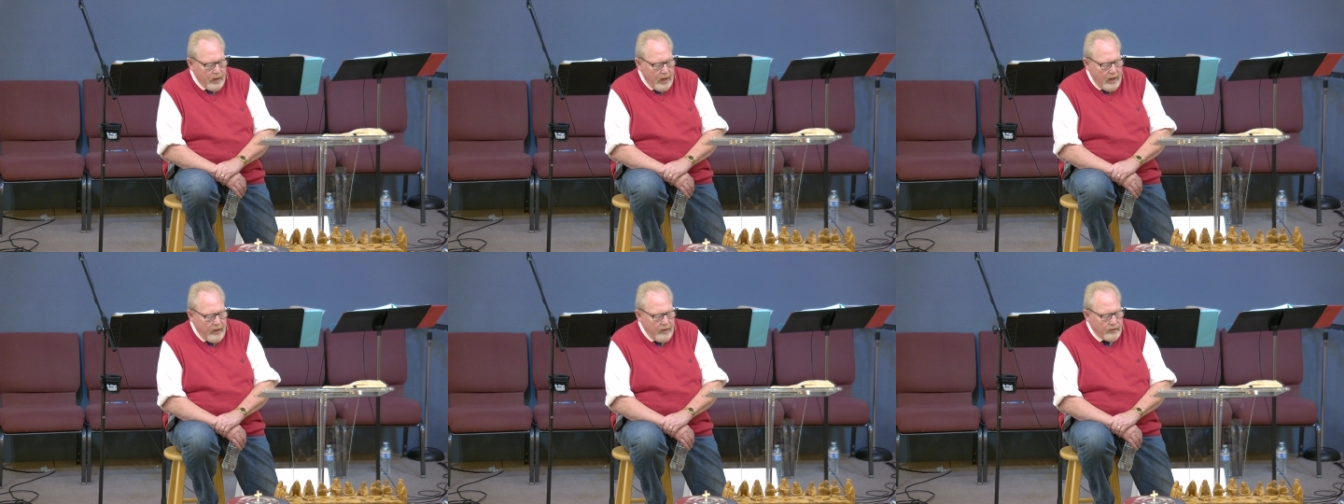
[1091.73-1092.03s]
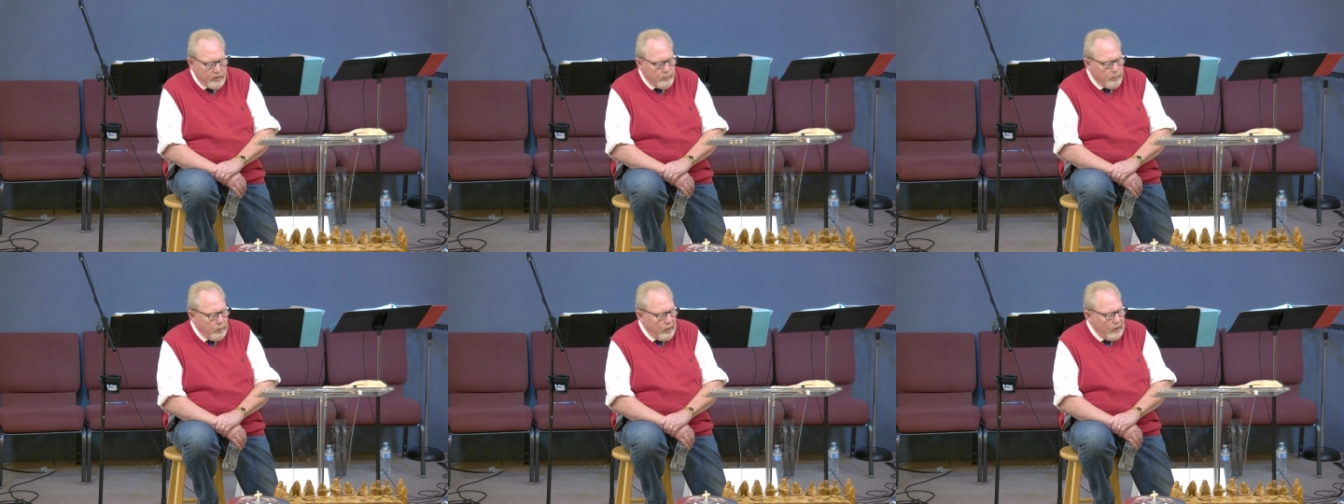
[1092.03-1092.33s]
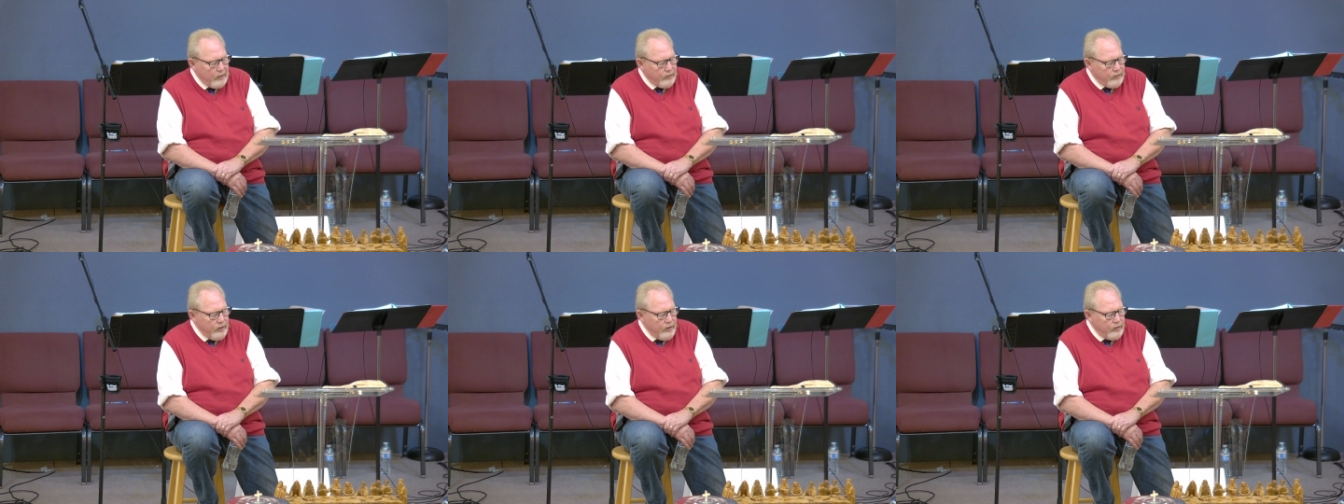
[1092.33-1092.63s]
and its
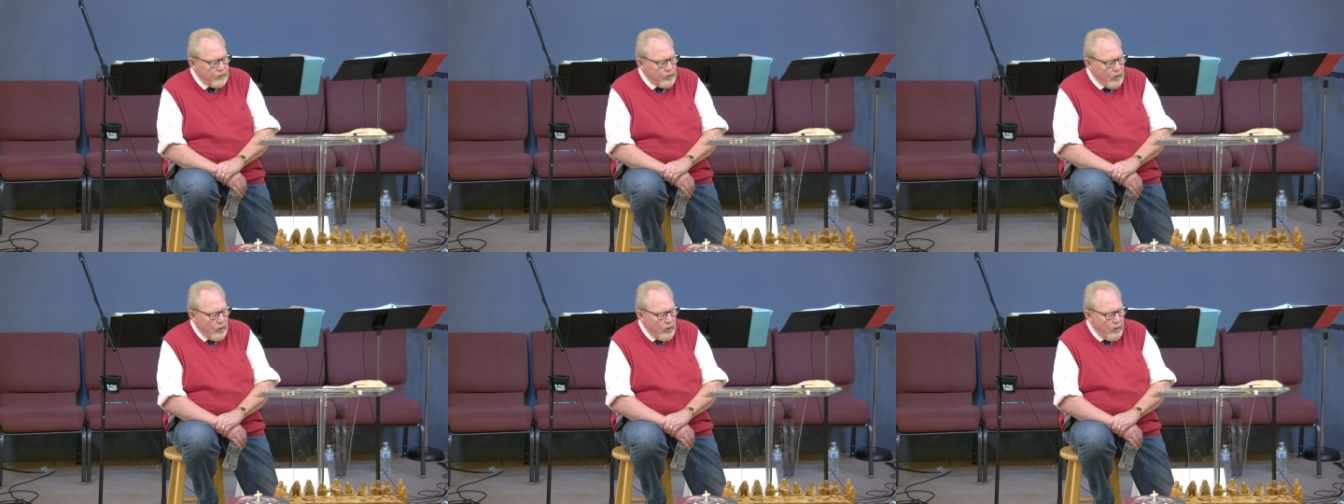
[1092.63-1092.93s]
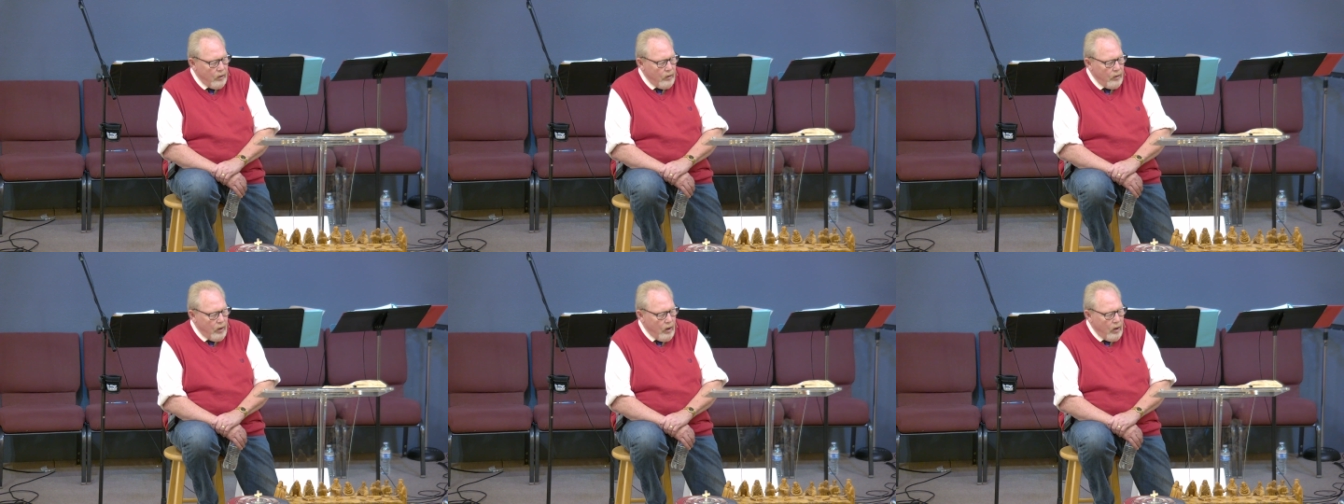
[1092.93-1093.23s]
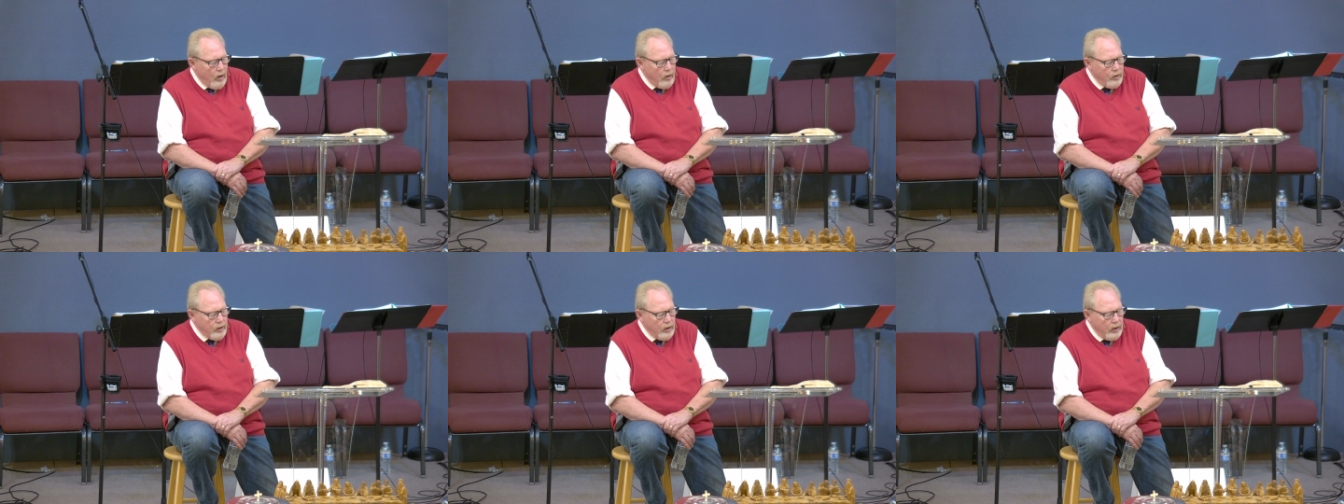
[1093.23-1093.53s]
blessings are on
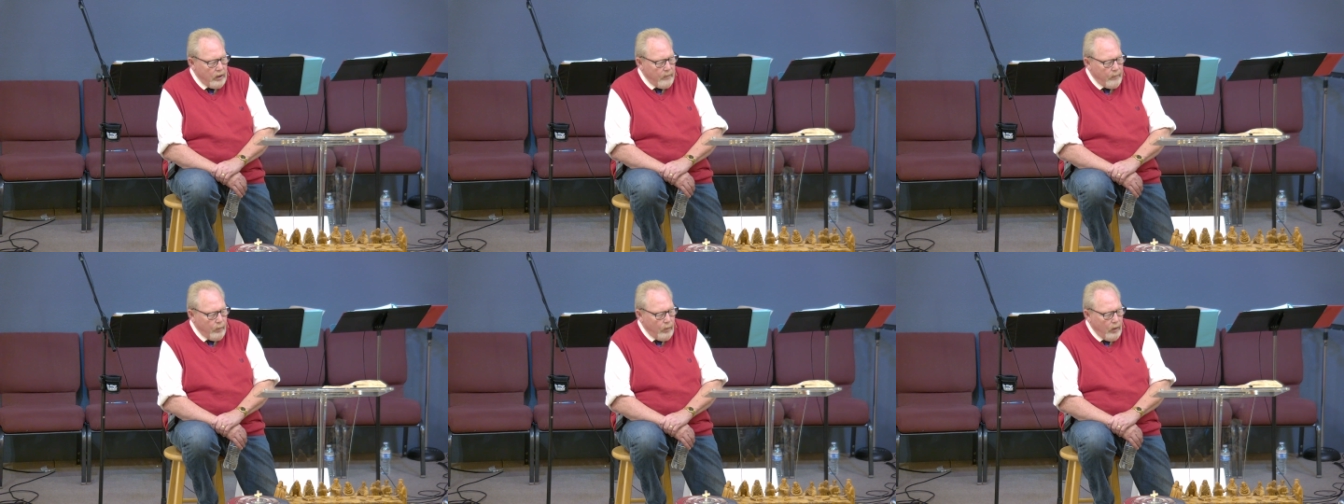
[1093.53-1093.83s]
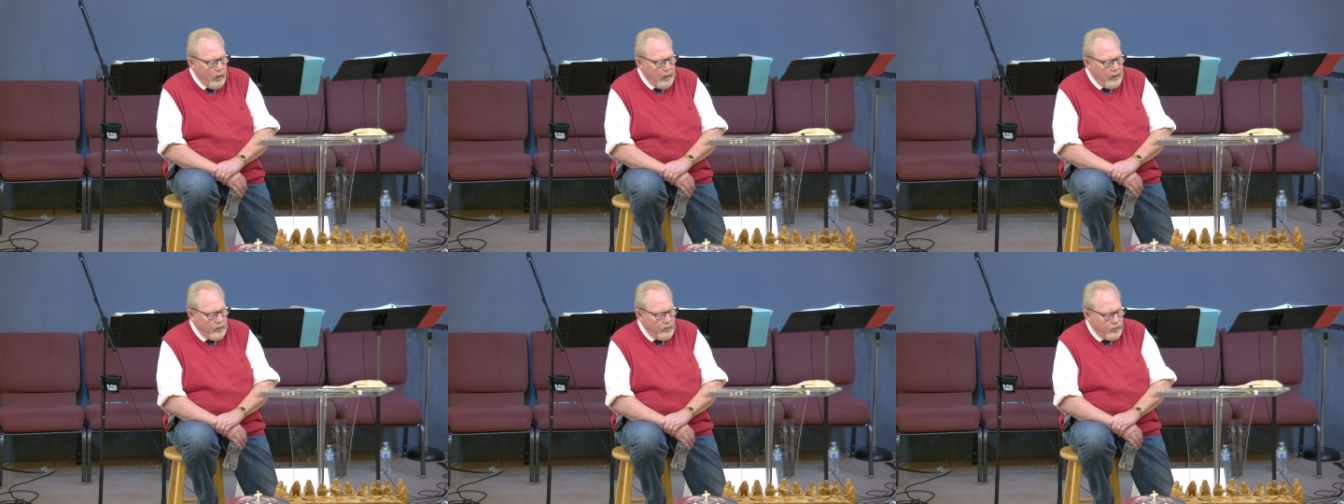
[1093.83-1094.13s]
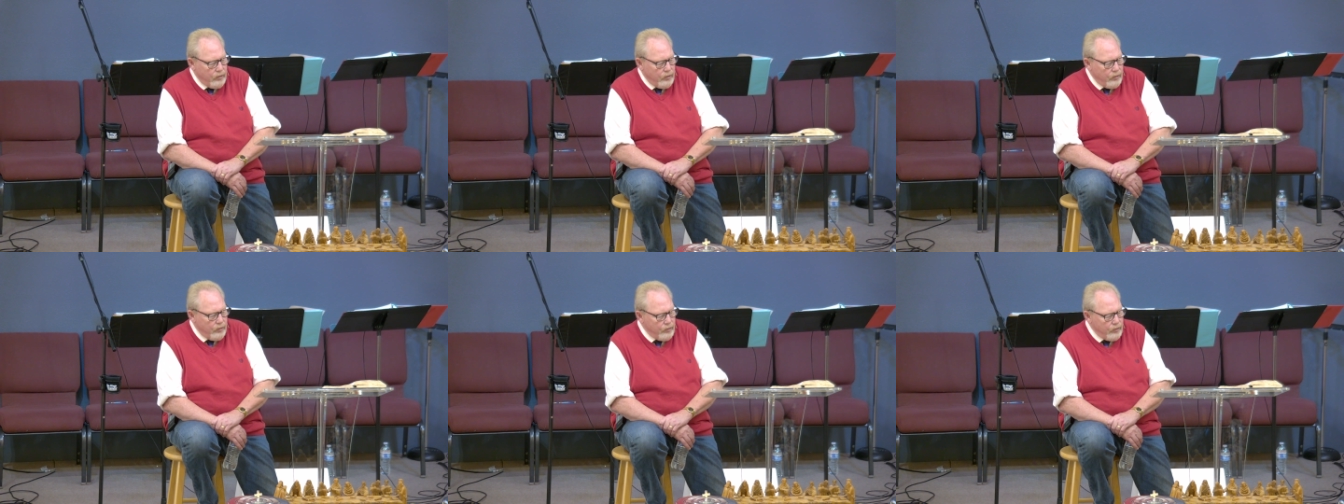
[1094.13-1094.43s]
our
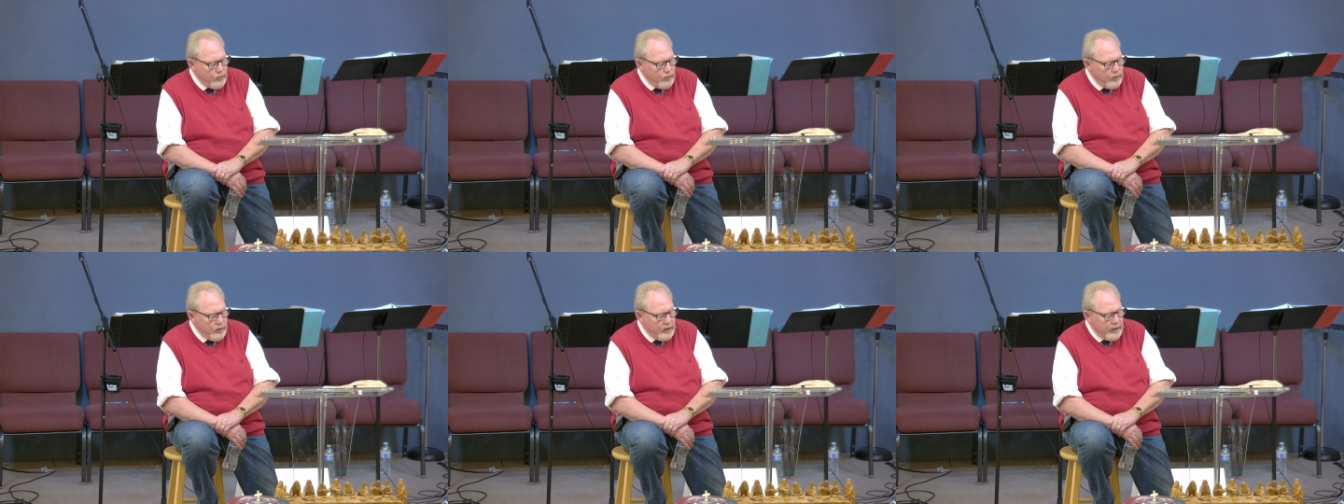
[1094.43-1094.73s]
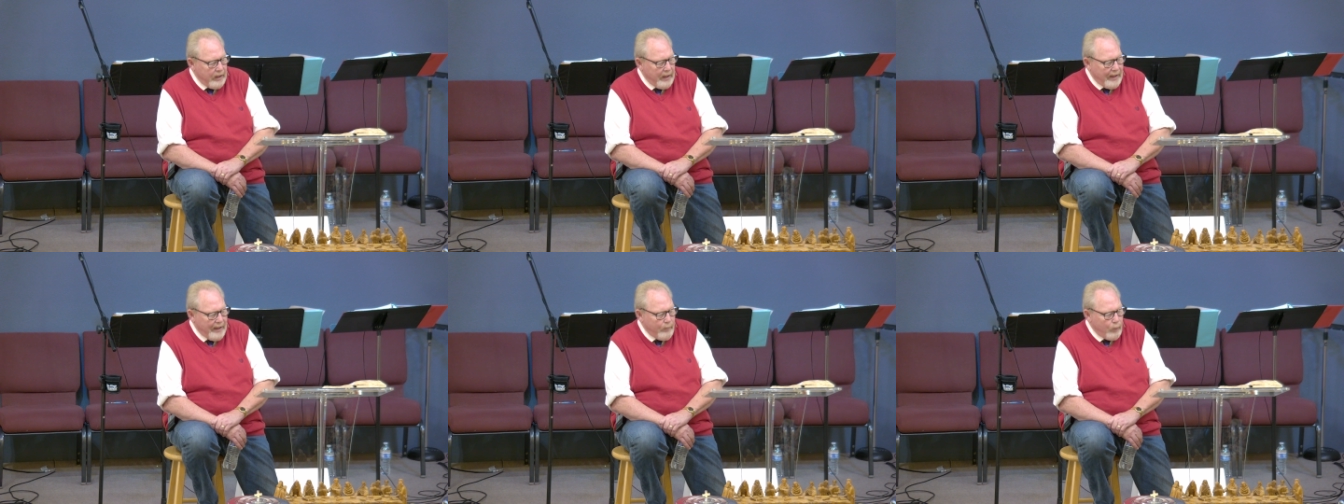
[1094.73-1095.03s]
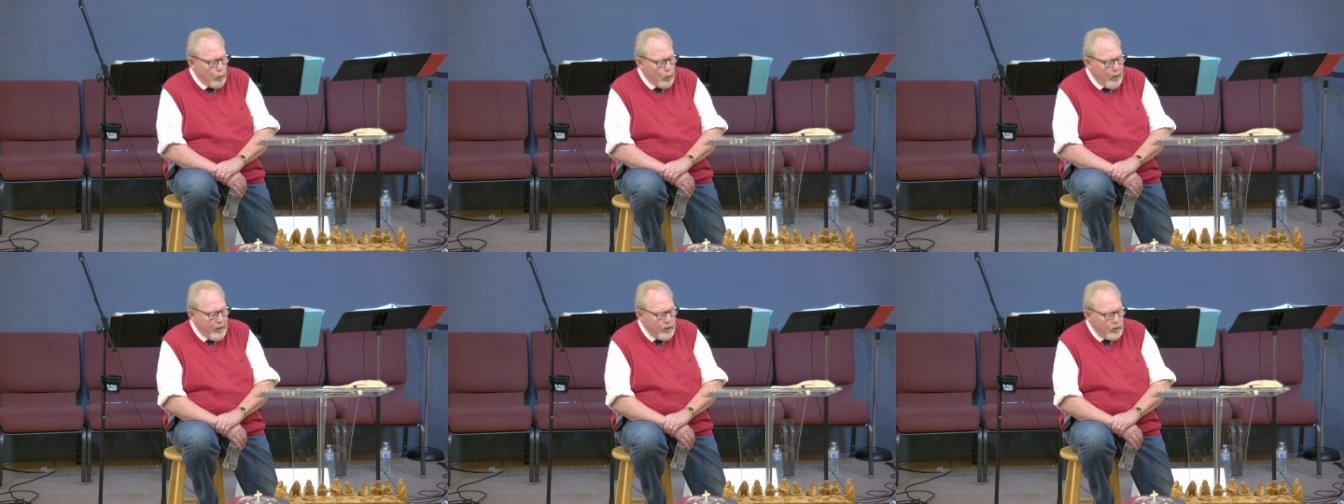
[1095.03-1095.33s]
deliberations,
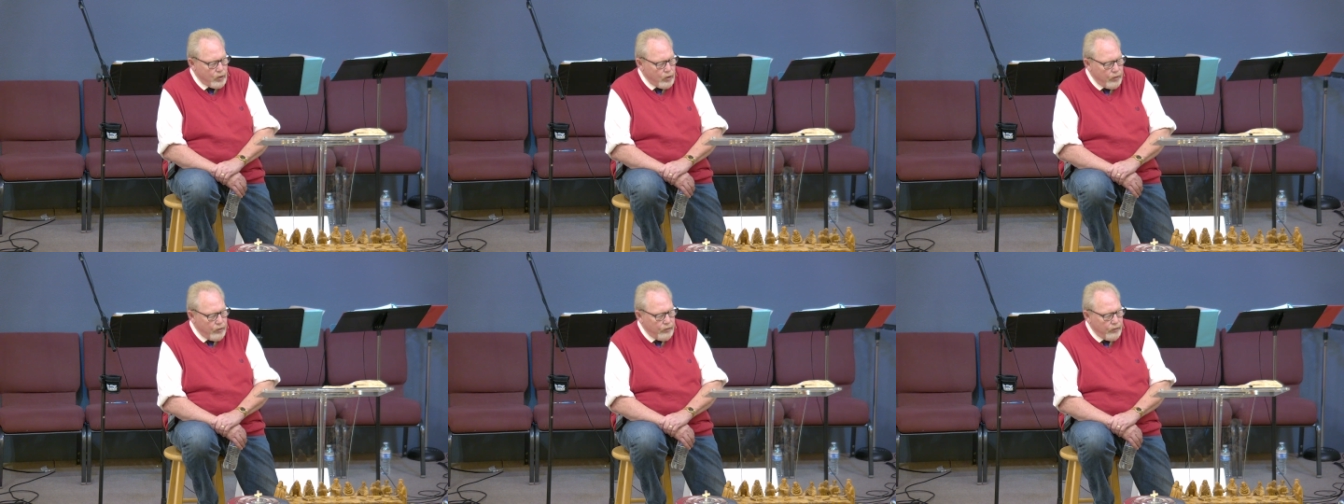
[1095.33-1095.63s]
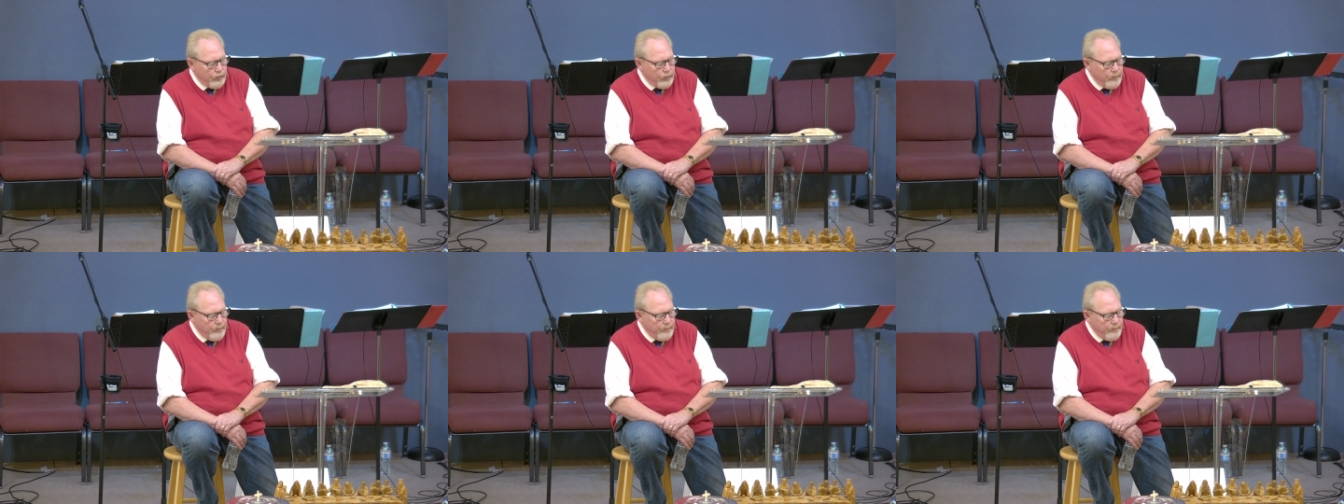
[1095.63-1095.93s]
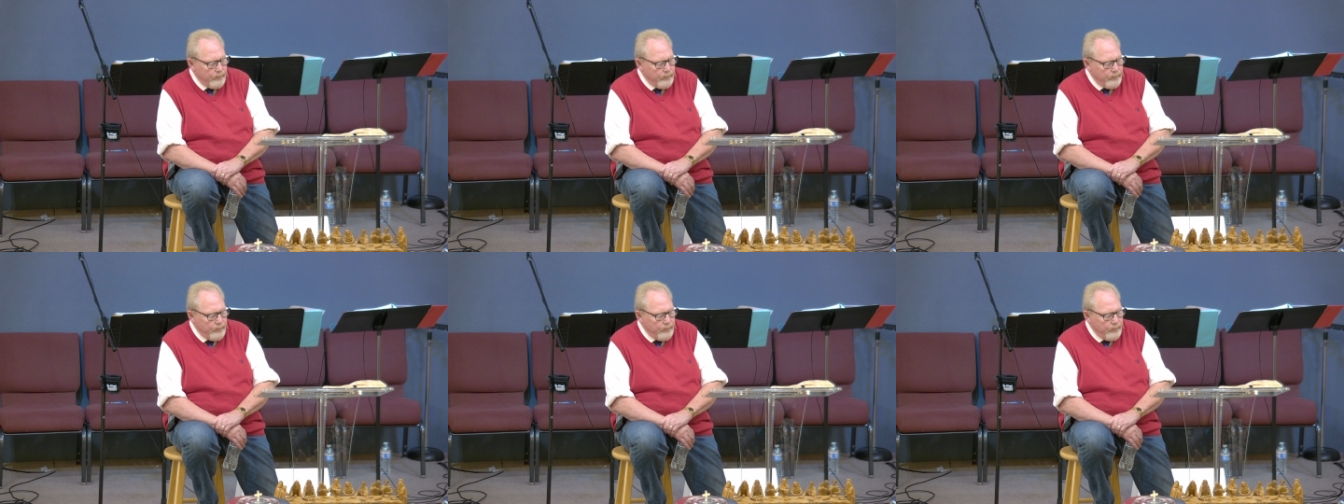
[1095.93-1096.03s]
deliberations